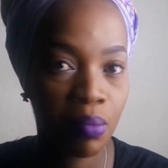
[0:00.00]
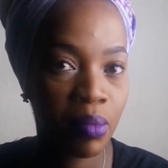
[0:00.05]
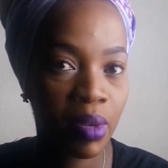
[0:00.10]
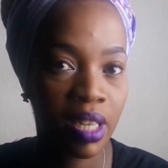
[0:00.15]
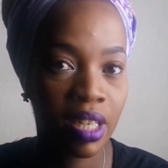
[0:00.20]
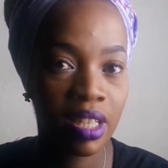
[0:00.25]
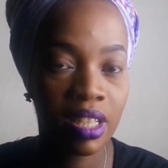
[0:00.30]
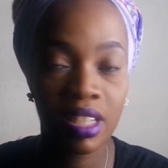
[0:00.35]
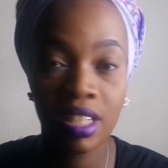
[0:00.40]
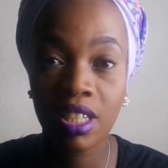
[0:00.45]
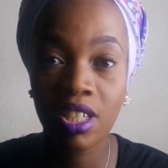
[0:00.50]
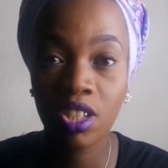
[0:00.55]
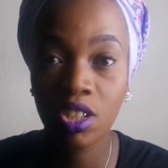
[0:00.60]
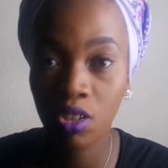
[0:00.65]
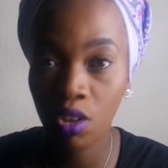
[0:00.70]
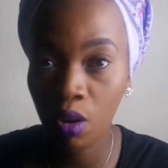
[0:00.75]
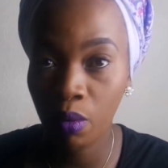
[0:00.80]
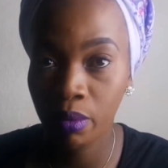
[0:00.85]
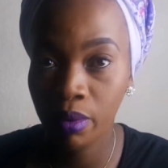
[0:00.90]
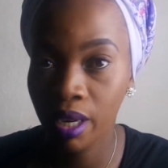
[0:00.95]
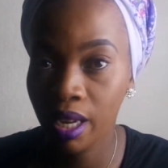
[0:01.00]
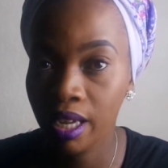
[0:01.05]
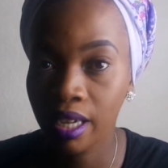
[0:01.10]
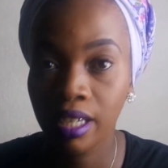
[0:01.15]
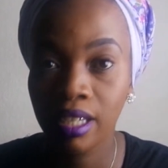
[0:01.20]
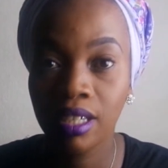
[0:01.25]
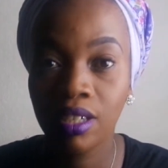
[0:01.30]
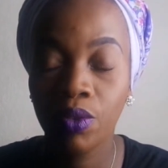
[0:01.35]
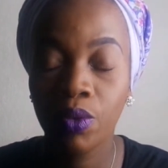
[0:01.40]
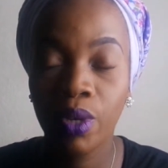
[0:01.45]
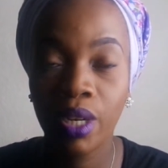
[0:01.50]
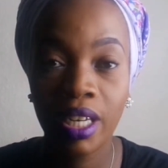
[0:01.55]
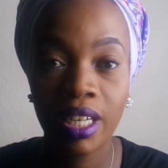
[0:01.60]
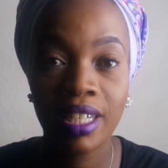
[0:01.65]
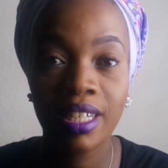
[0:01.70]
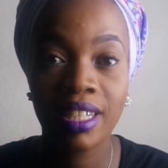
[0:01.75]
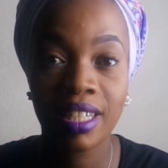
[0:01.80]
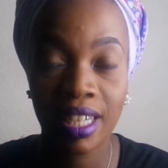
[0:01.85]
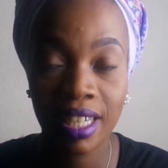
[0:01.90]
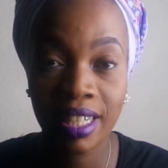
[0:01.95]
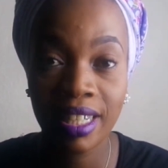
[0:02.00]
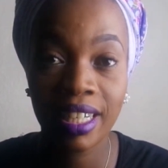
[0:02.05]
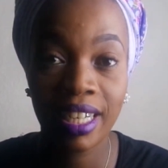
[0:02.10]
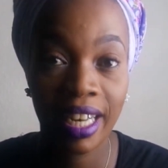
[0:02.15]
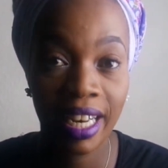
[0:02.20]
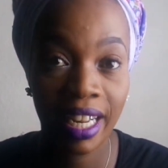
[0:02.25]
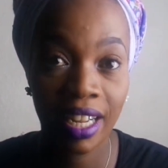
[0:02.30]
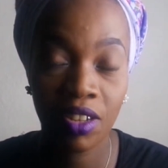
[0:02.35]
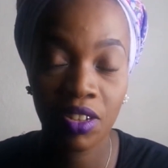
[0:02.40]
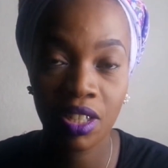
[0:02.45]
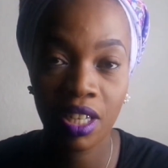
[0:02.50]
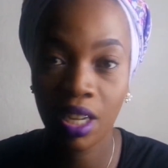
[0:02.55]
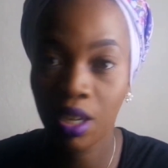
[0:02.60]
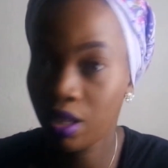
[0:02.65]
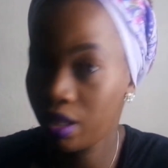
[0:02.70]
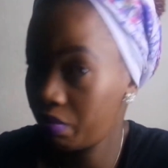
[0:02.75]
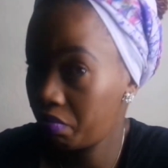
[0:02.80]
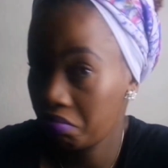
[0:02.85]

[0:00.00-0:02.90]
but it just dropped like really drastically." I was like,